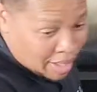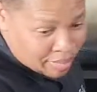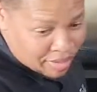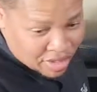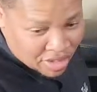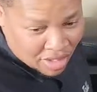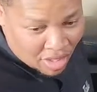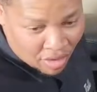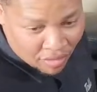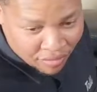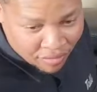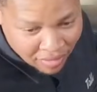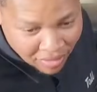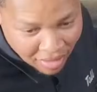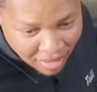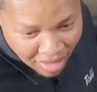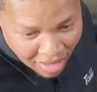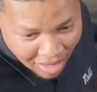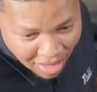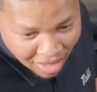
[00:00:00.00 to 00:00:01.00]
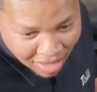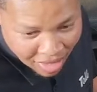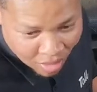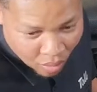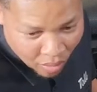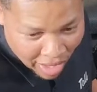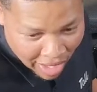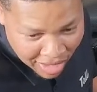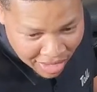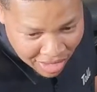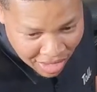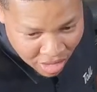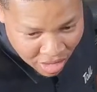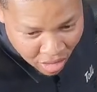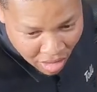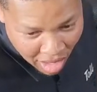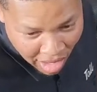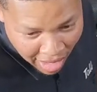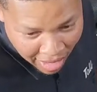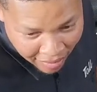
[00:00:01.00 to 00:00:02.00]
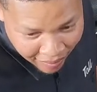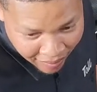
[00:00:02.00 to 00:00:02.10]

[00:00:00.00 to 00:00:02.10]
this off, the wax is drying.